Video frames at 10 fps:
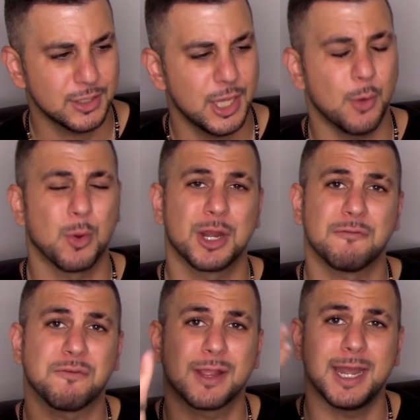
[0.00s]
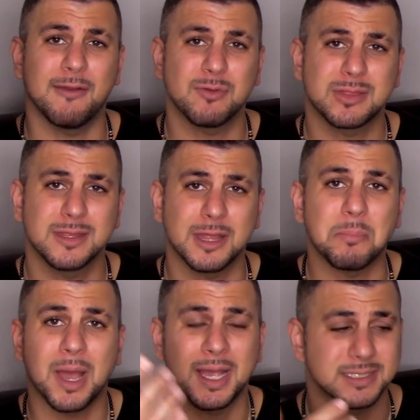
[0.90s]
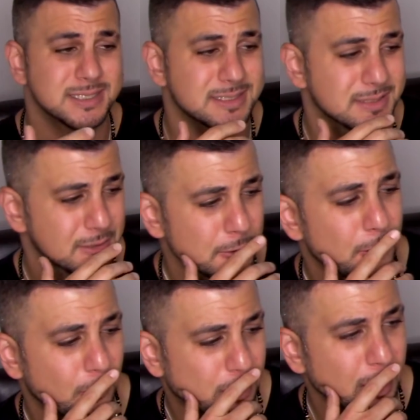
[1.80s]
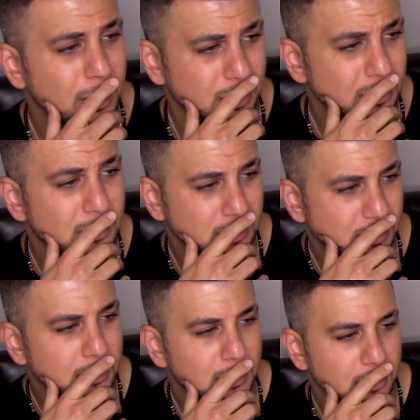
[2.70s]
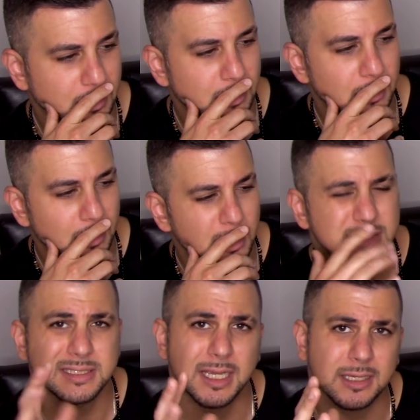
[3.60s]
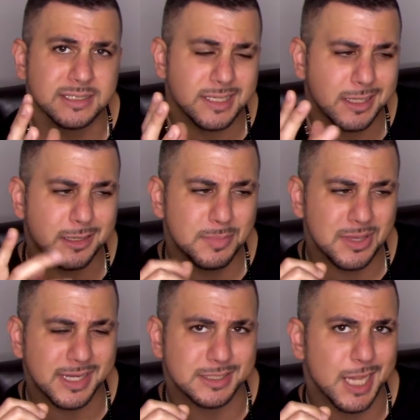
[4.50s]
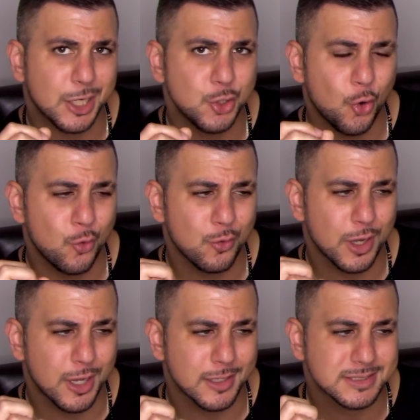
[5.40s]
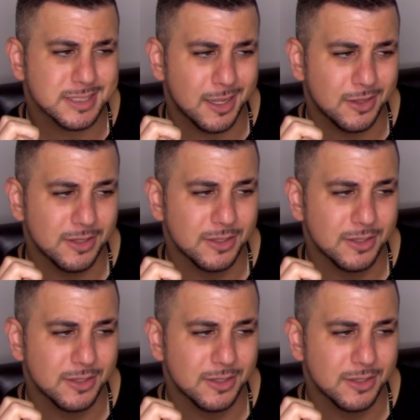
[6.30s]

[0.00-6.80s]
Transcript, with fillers: And we're gonna forget everything that passed. Okay. Is this gonna be like a techno style?